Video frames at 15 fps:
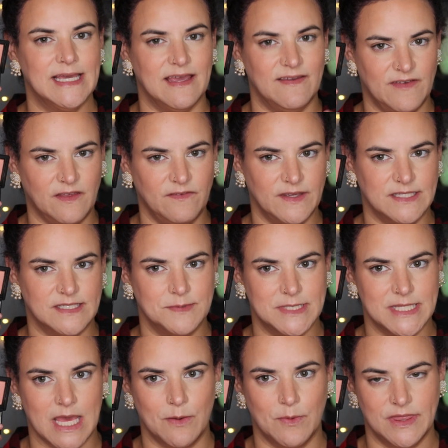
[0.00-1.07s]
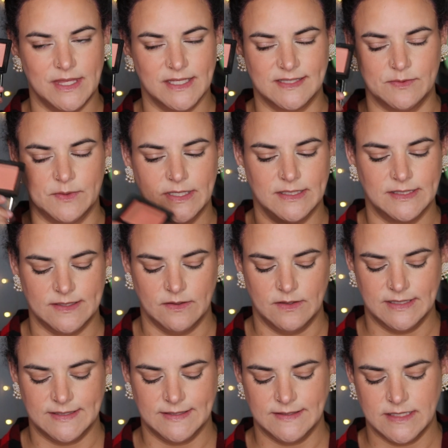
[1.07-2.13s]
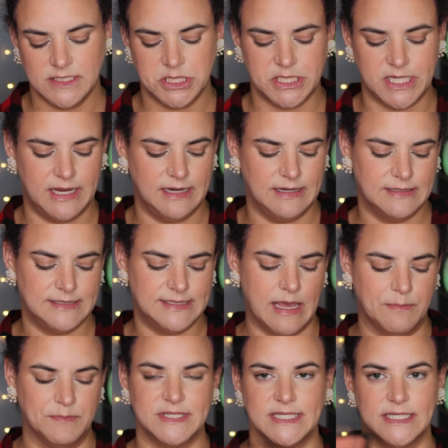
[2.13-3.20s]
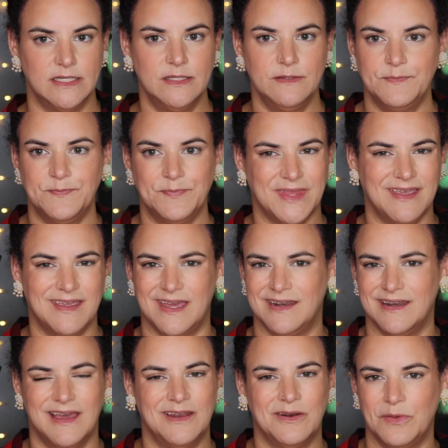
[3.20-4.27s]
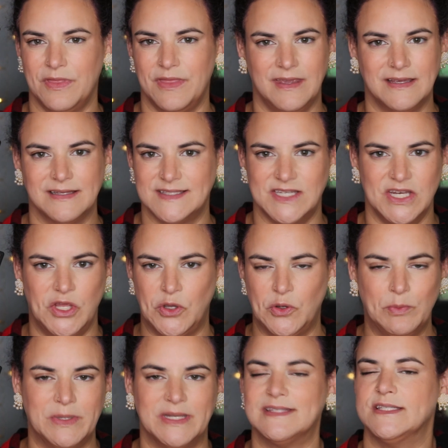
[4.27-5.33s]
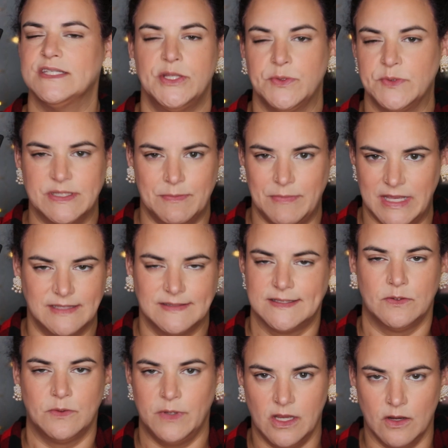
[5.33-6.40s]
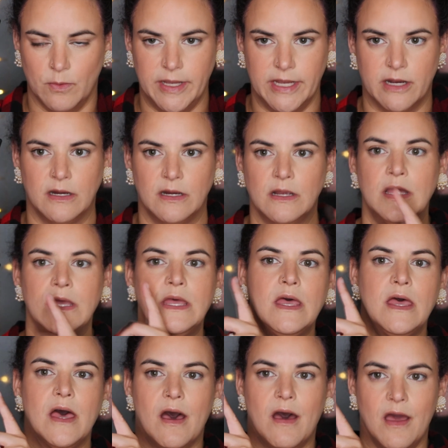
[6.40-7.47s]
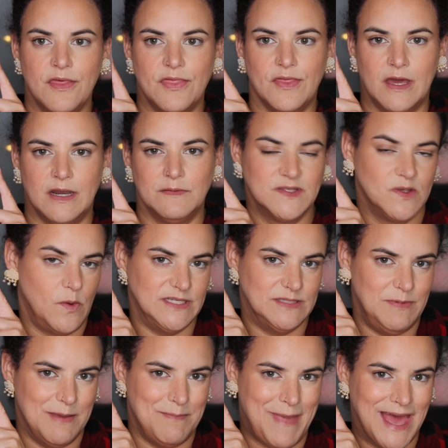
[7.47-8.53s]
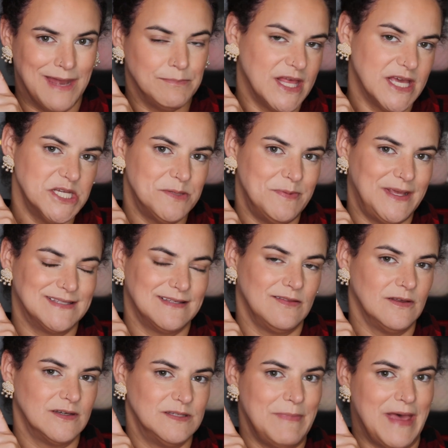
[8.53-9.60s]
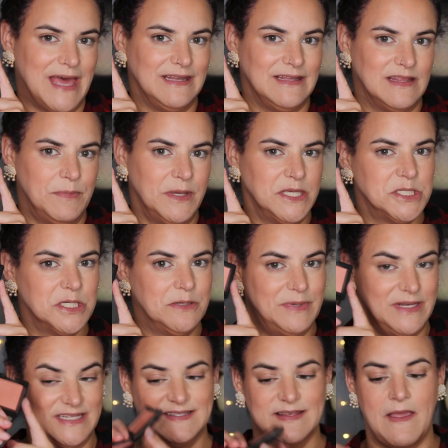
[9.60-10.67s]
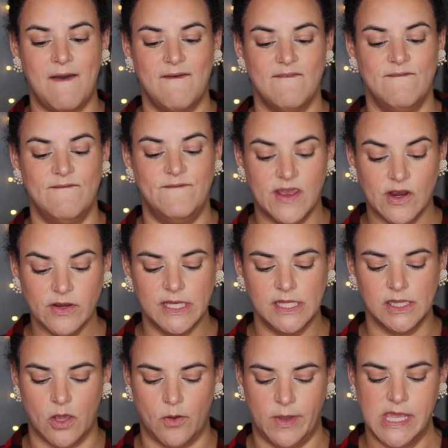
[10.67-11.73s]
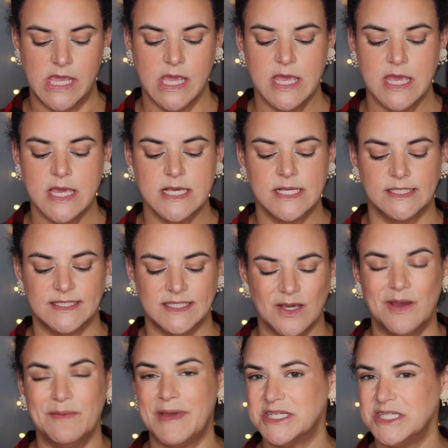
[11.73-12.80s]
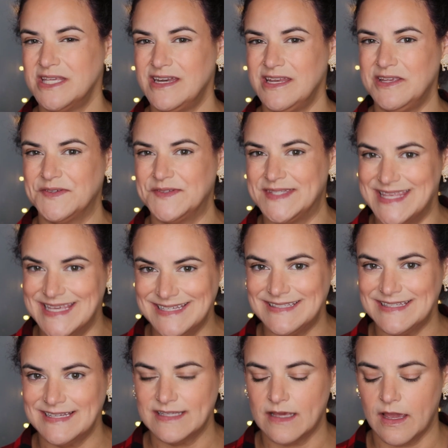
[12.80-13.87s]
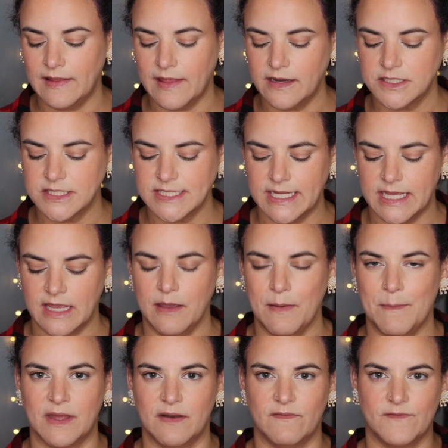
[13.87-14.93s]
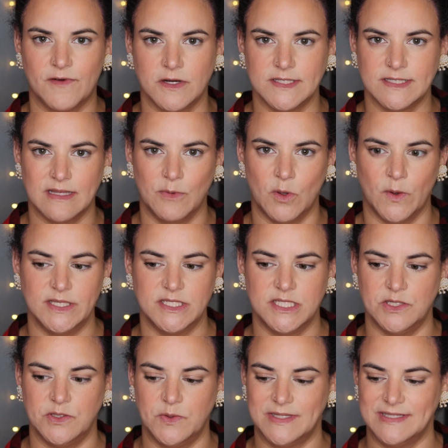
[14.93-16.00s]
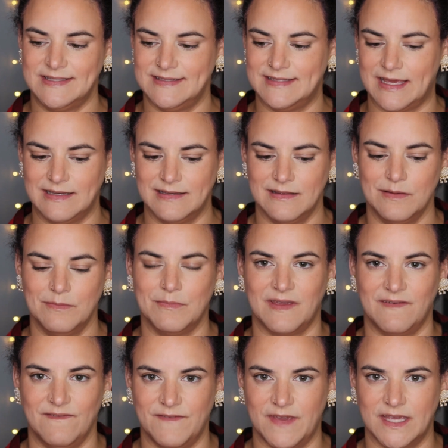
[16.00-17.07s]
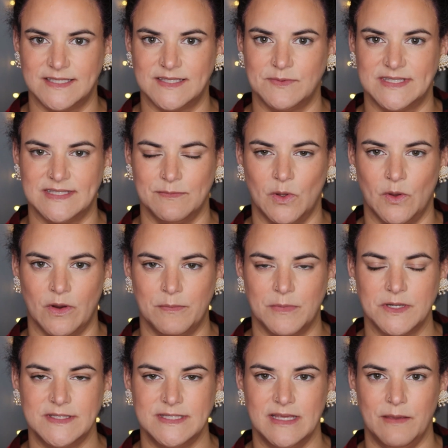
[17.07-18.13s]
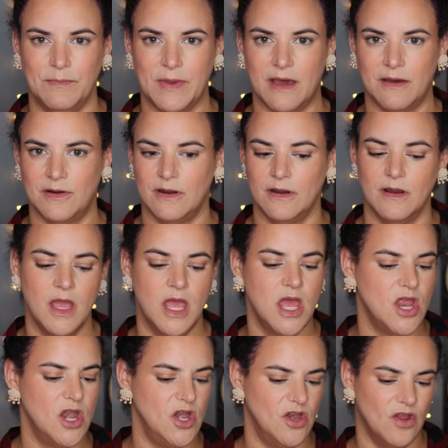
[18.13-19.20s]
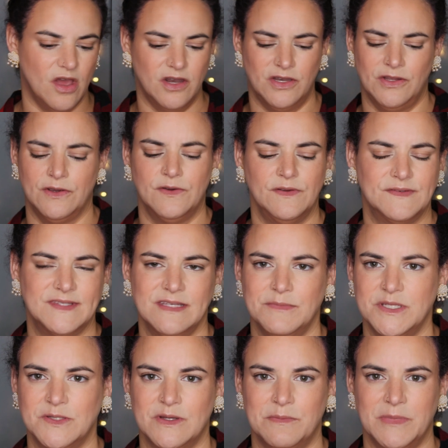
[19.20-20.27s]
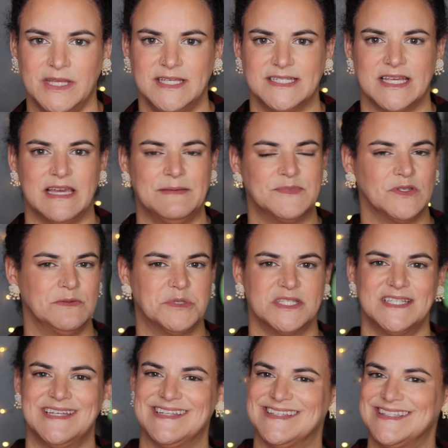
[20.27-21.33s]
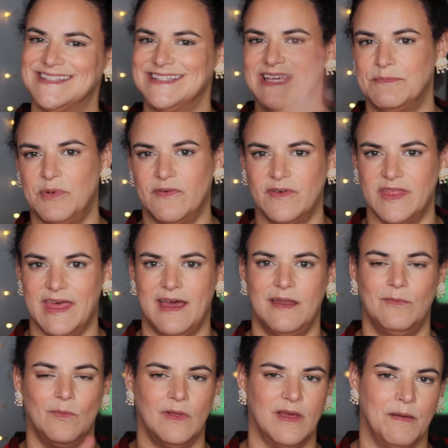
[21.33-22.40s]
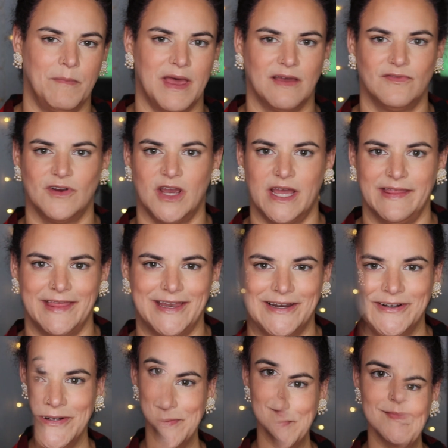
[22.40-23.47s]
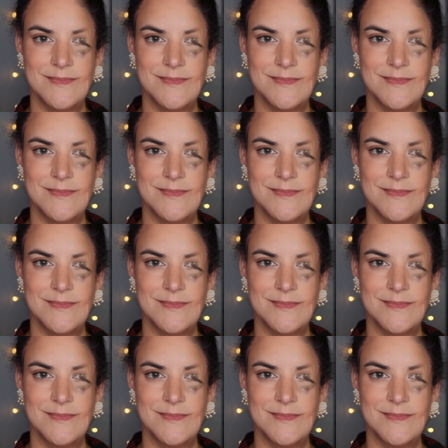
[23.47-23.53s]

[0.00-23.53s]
I fell victim to that with this one. So this is the shade Tempted. Again, I don't think it's new, but it's new to me, so here we are. I thought it was going to be a matte blush because it looked matte in the picture, but it's very glowy. So I'm actually going to use this as highlighter today, but first I'm going to set my face with some Laura Mercier powder. Not new, you've seen me do it a million times, so I'm just going to skip over that. We'll come back for highlighter.